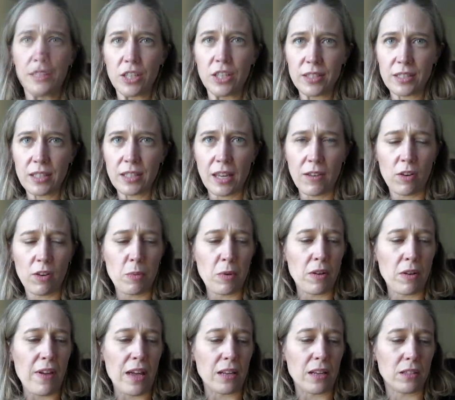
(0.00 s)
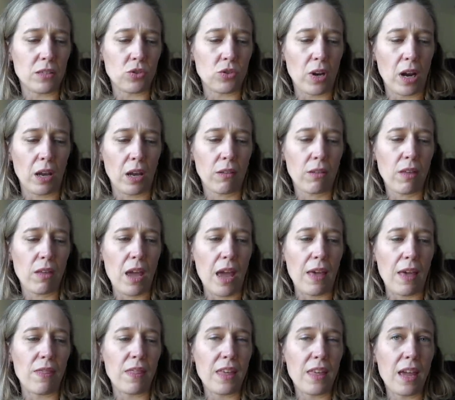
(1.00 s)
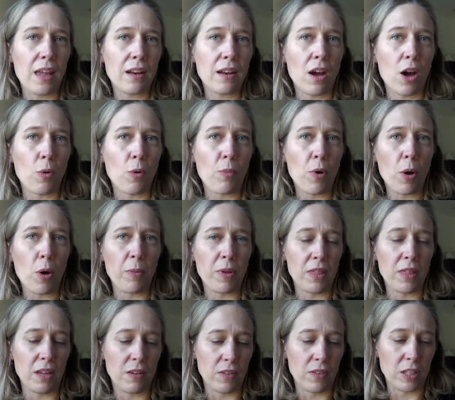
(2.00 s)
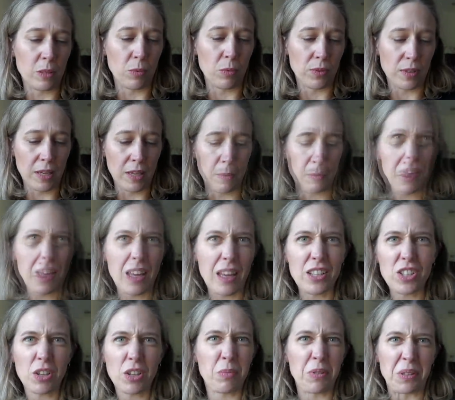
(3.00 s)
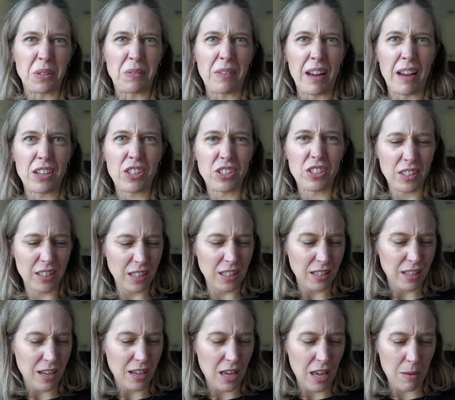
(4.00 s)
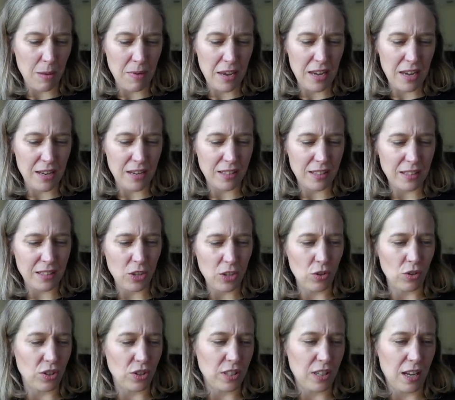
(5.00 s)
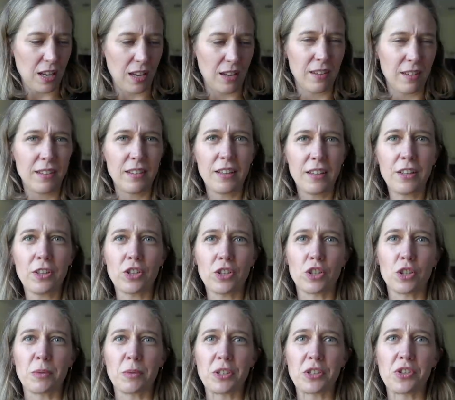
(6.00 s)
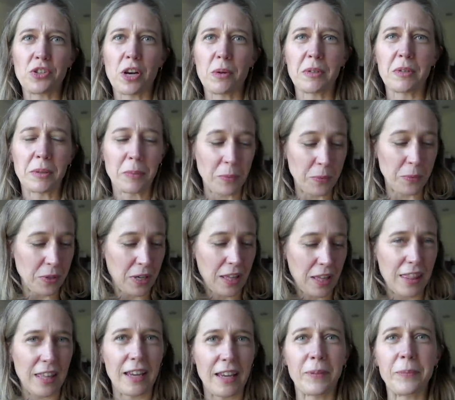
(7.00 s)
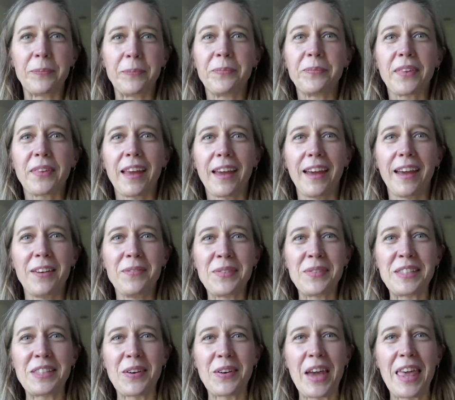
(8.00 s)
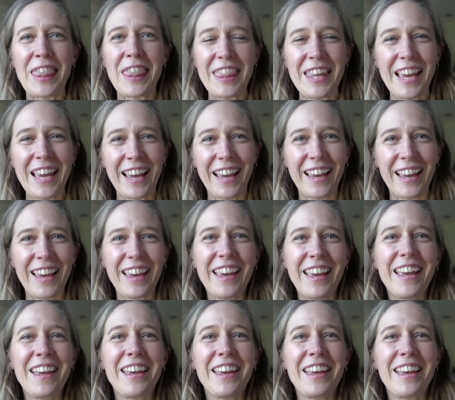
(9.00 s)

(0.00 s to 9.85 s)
just to give it a bit of added strength. And then I'll pop in the invisible zip. It should be all right, shouldn't it? I mean, it's not too much drama. We'll get there. So I think